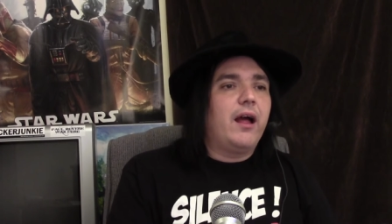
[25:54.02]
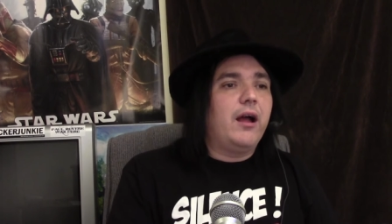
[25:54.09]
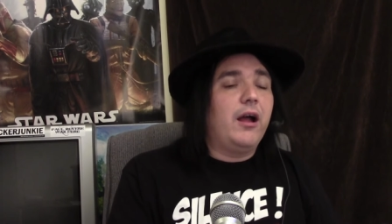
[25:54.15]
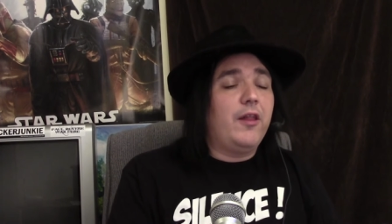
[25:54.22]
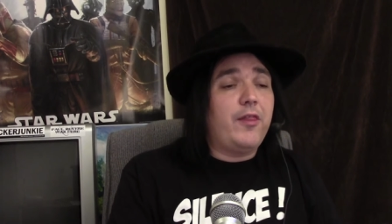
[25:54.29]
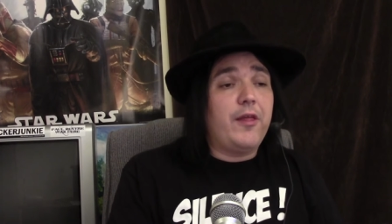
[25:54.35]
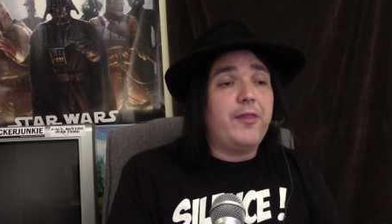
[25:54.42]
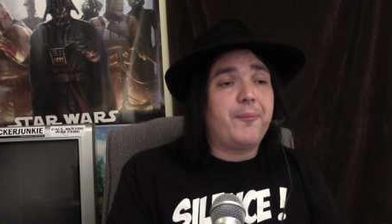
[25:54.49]

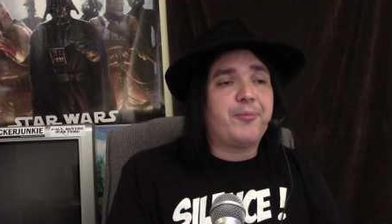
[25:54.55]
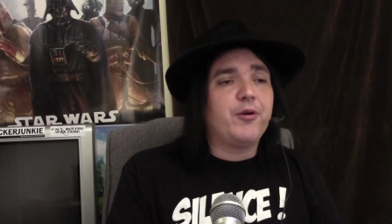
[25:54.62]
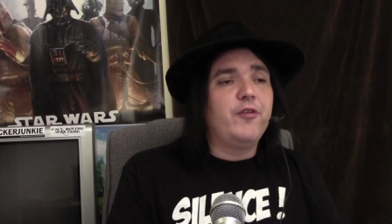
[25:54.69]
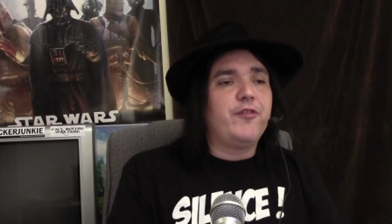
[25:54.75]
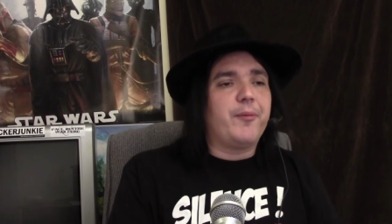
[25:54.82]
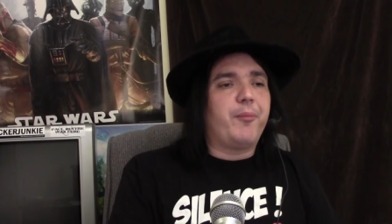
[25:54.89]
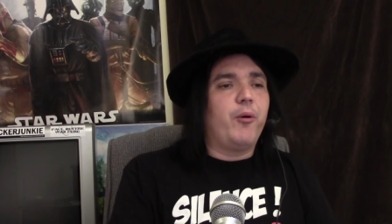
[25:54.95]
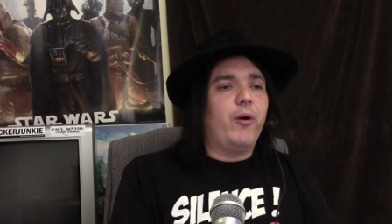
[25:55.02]
uh, that to
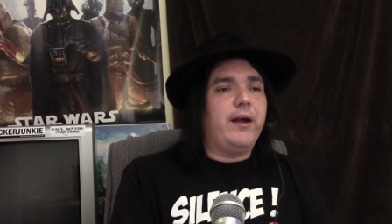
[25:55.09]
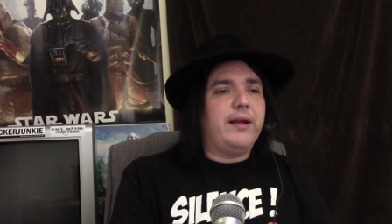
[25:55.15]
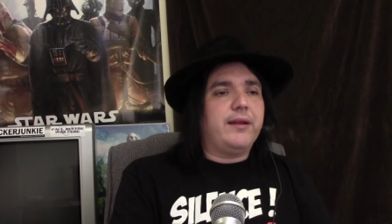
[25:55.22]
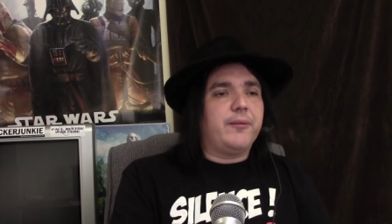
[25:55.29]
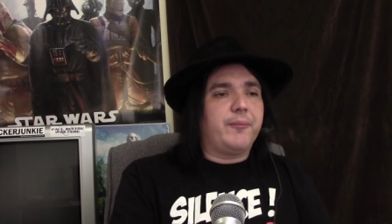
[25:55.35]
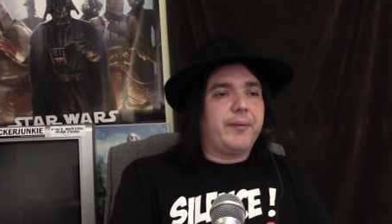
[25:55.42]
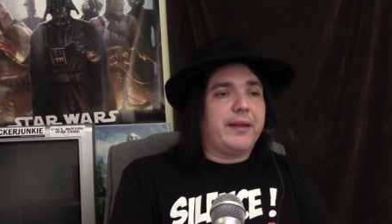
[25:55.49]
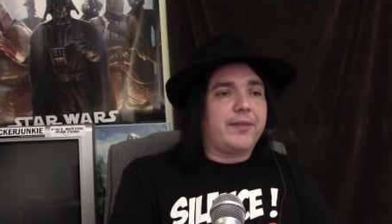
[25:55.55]
prove the point,
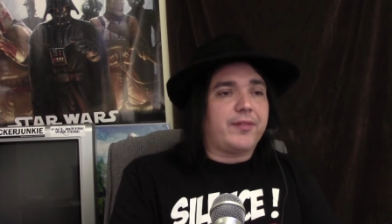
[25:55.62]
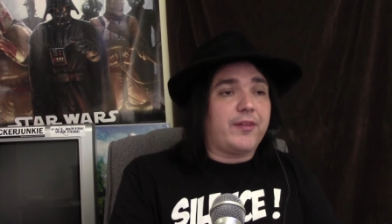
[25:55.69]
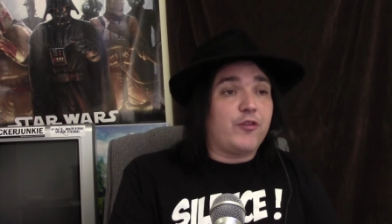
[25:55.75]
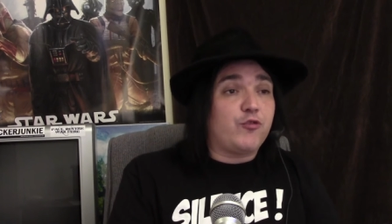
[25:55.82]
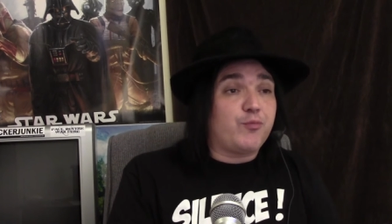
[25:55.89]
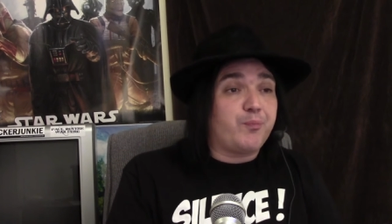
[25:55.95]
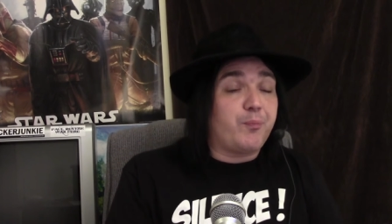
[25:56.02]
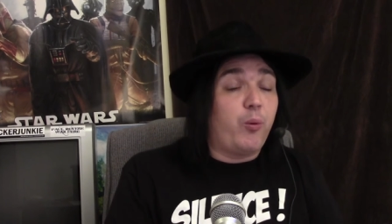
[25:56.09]
but the
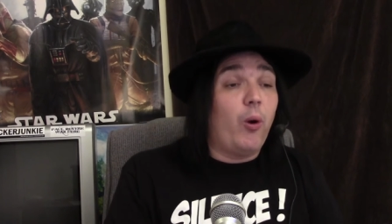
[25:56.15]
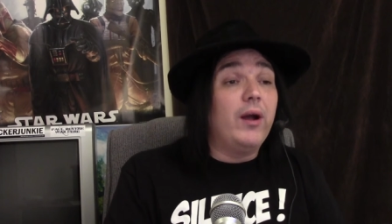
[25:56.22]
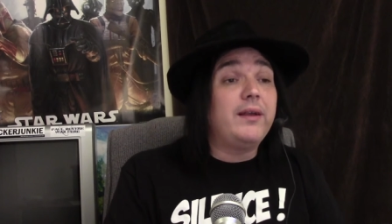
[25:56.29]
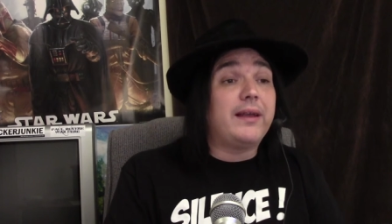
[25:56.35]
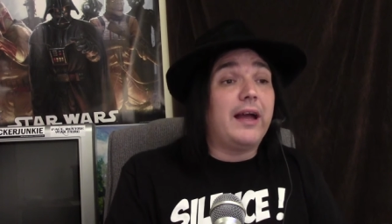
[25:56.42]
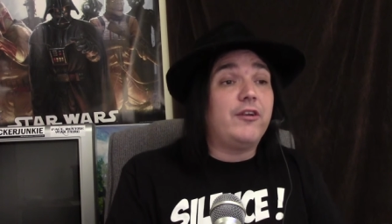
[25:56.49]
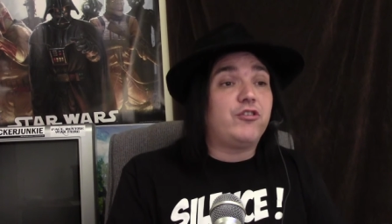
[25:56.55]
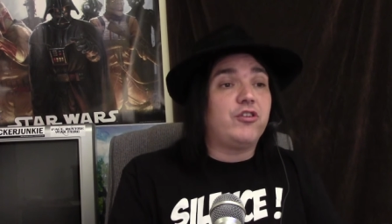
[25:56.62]

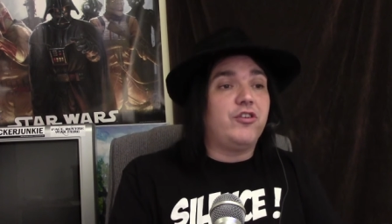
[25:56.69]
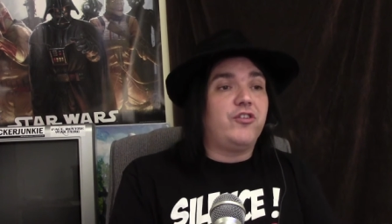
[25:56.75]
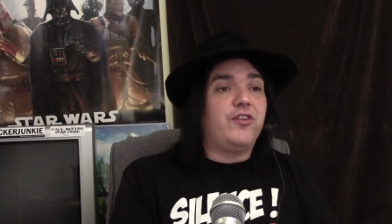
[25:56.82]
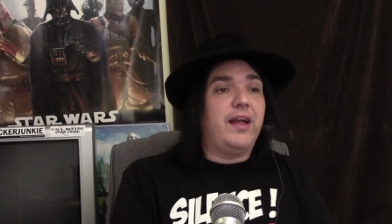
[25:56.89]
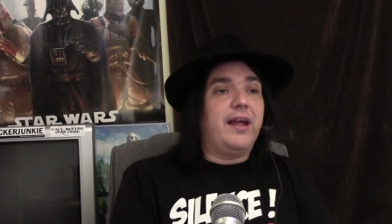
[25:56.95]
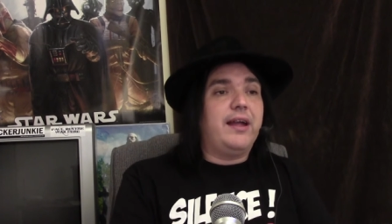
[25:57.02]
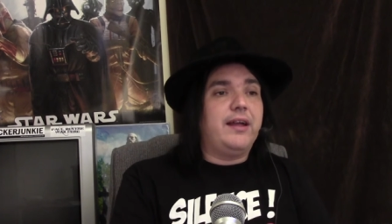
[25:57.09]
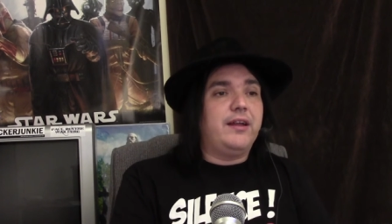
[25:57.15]
point I should
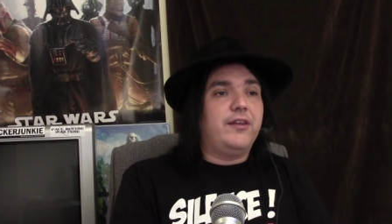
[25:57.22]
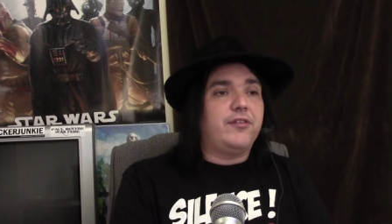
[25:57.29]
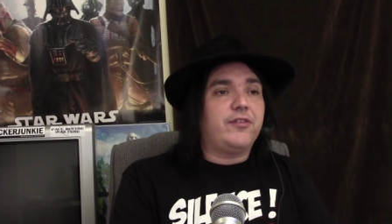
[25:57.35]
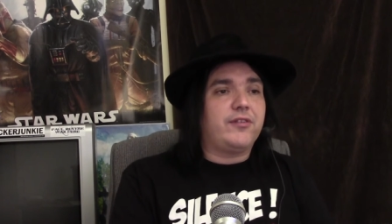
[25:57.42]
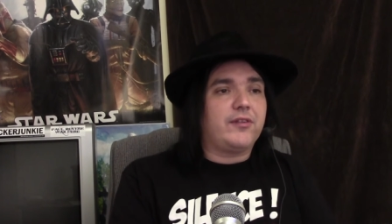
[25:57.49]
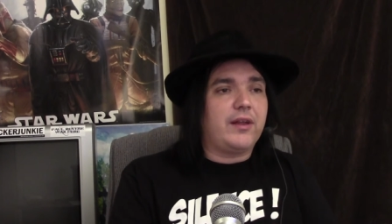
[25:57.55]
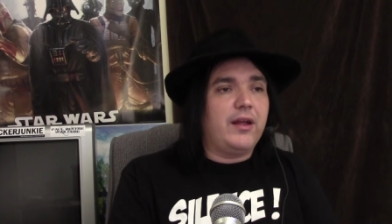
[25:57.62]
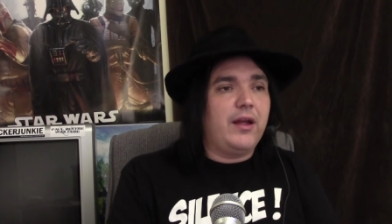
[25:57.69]
say
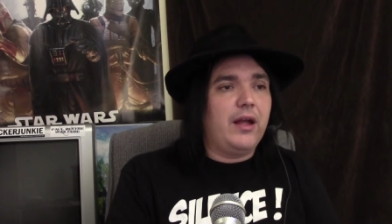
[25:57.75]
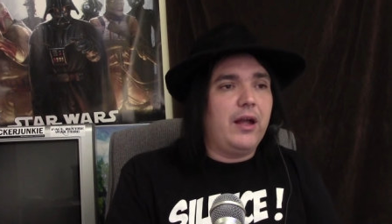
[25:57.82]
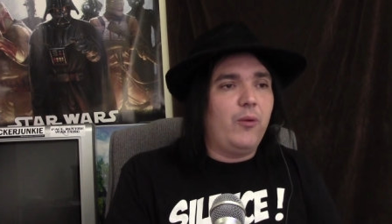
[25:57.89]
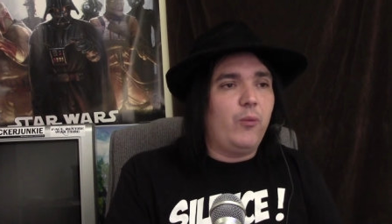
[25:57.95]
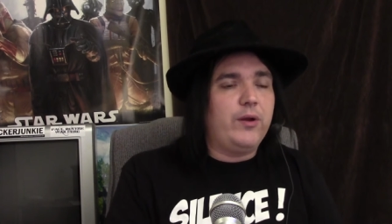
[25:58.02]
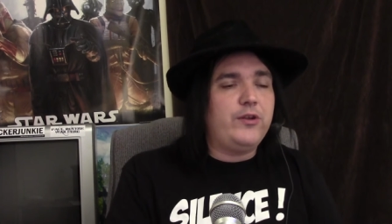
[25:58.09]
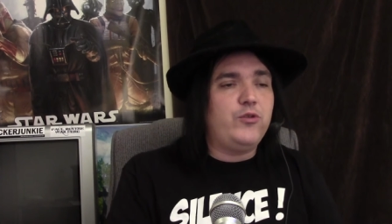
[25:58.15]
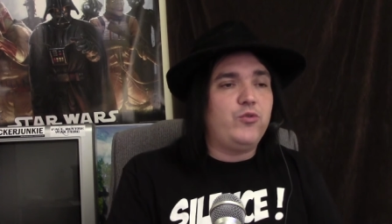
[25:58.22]
is,
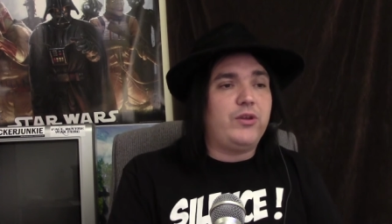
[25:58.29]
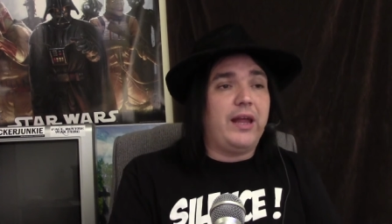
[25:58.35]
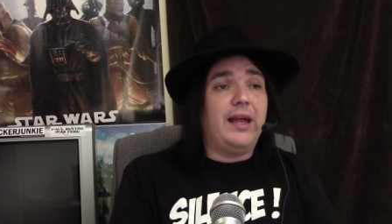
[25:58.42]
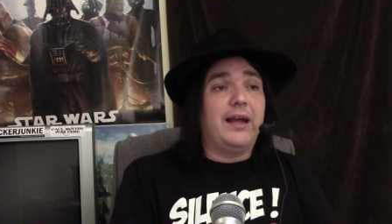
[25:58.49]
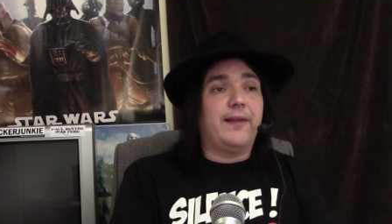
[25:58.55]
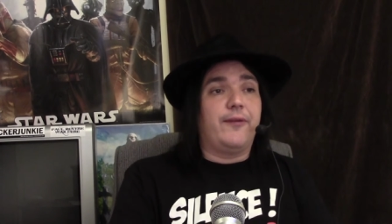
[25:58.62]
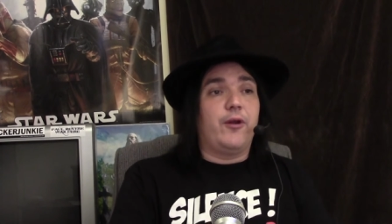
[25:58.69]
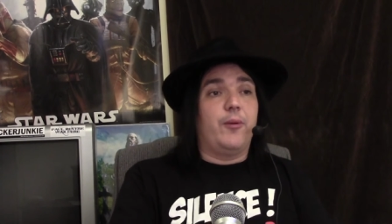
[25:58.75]
when you
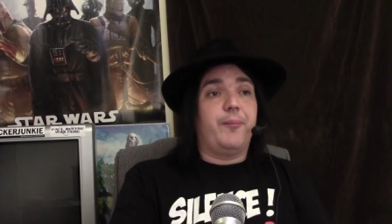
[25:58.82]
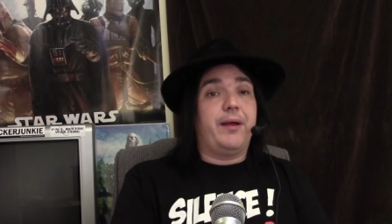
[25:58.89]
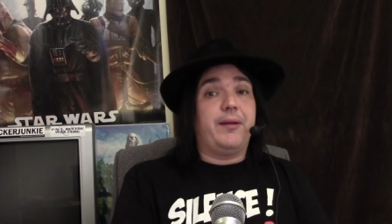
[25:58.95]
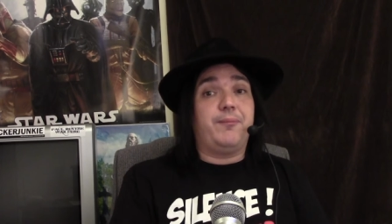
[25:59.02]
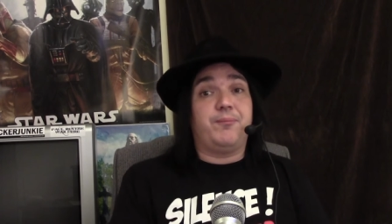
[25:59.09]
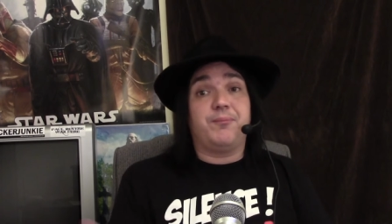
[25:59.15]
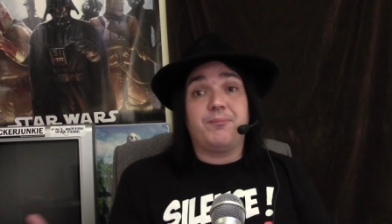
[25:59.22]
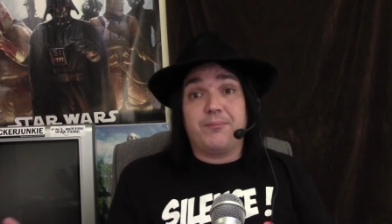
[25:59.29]
dig a little
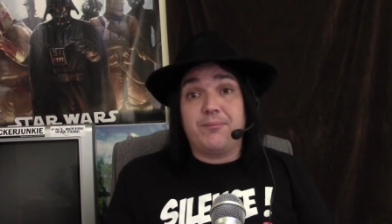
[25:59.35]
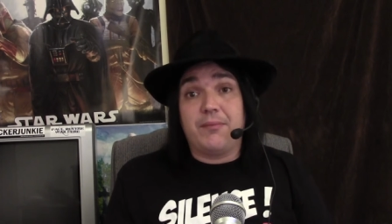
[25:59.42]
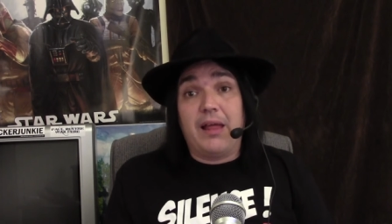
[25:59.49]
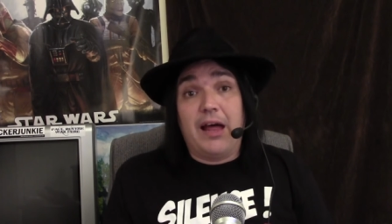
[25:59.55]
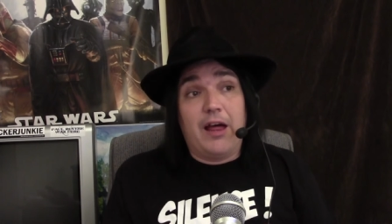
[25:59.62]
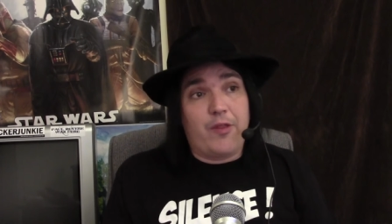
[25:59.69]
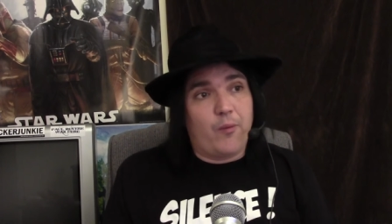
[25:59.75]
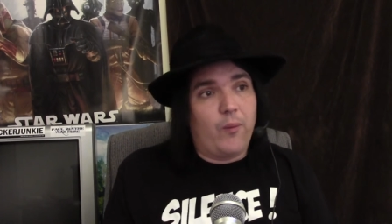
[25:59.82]
bit
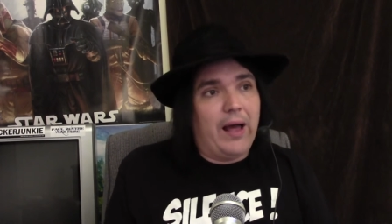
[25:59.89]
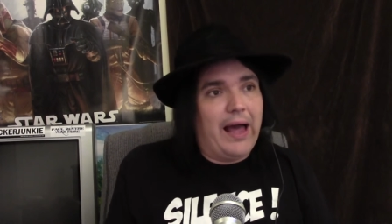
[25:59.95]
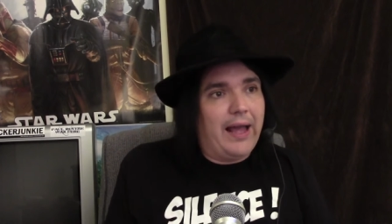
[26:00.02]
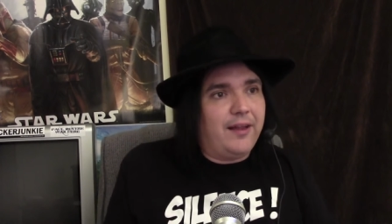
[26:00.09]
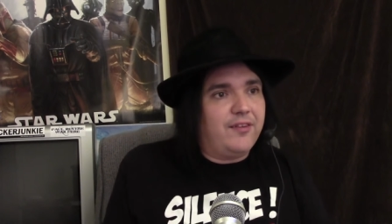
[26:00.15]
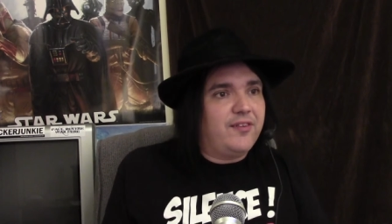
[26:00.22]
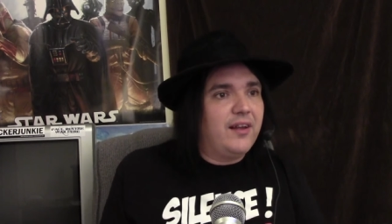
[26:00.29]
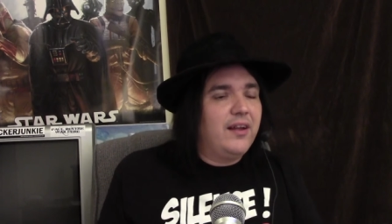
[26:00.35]

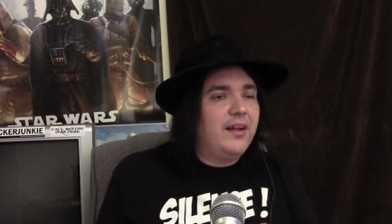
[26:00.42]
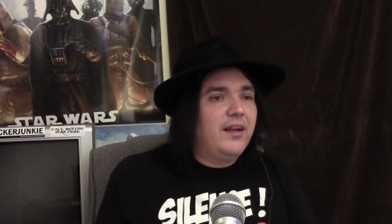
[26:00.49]
otherwise,